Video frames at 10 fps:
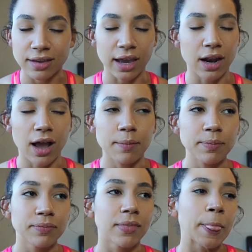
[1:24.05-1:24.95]
And
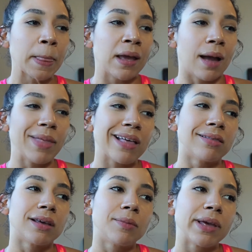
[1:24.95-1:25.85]
I'm like a
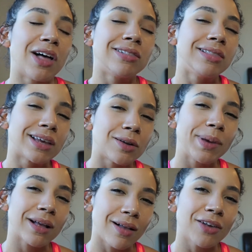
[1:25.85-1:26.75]
little bit
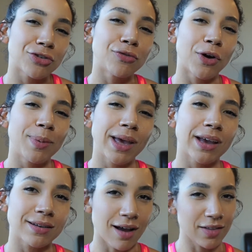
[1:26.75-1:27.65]

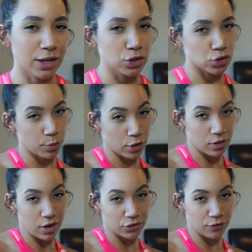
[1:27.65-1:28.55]
claustrophobic, not like super
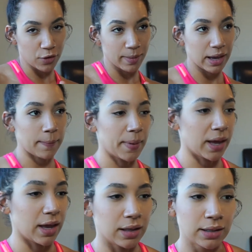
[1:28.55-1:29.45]
claustrophobic,
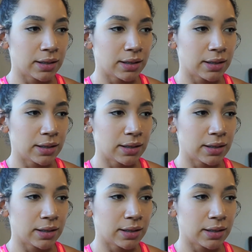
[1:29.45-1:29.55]
but